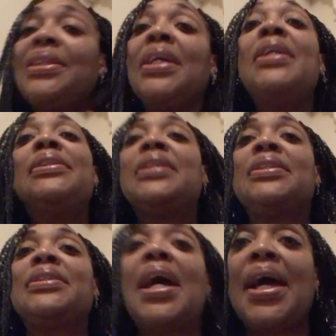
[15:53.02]
At the end of the
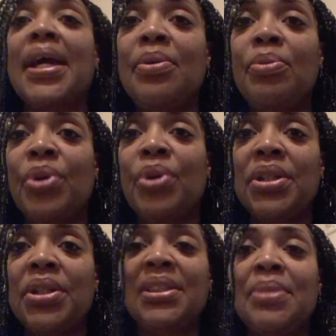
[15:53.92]
day, what
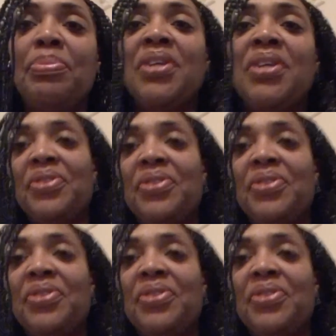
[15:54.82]
does it benefit